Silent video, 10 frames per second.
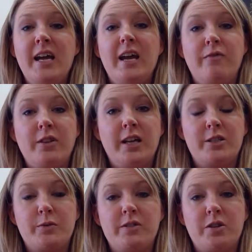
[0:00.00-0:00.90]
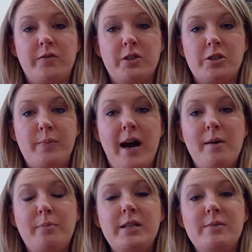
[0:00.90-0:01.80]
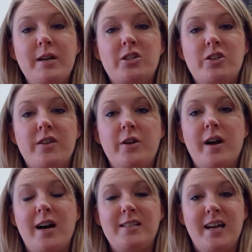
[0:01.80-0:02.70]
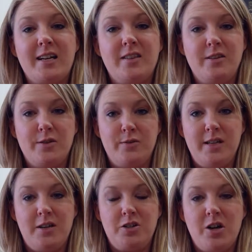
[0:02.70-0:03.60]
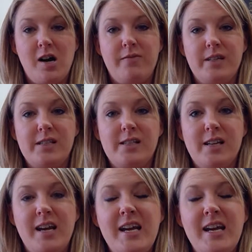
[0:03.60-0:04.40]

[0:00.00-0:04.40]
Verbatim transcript: If you'd like to reserve your spot, please make sure that you contact the association office.